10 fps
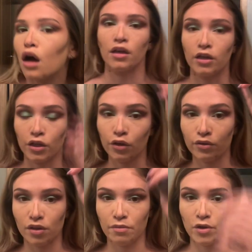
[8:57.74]
I'm going to
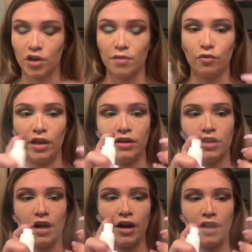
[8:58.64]
use the Beauty
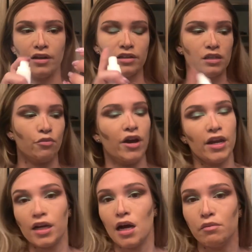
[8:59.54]
Blender, spray
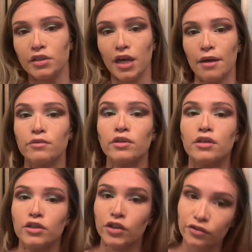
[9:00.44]
it a couple times with the
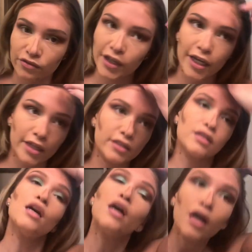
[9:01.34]
Too Faced,
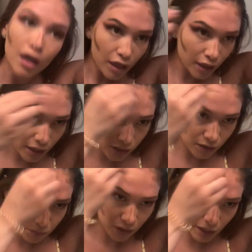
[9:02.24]
and get
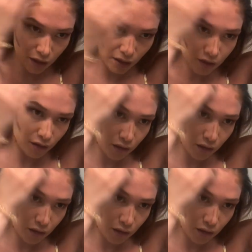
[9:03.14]
to blending.